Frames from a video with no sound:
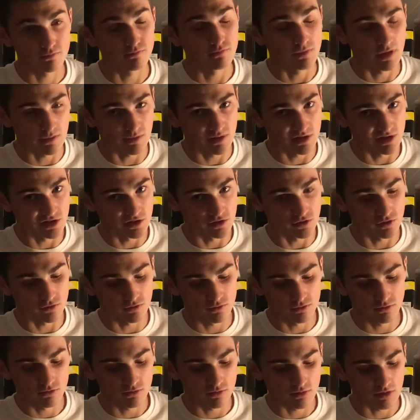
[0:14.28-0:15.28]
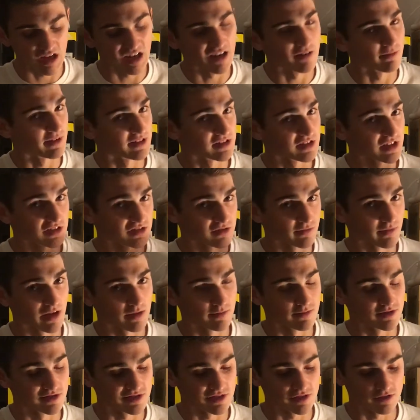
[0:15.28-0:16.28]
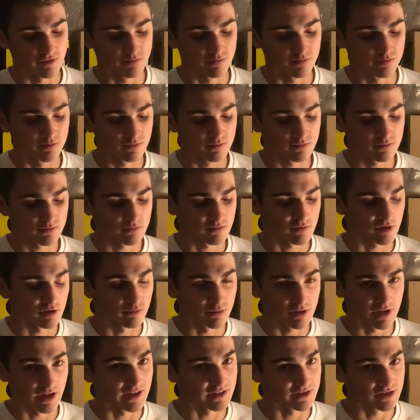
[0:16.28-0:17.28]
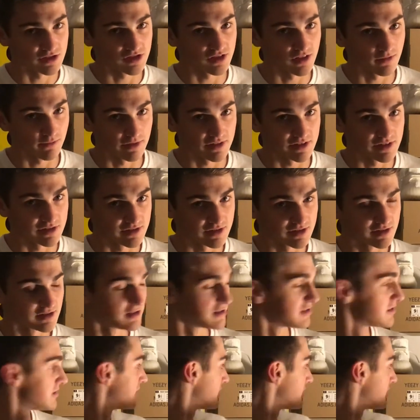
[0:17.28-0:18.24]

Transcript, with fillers: maybe a little, everybody's got some hype beast in them, but I just love my Yeezys.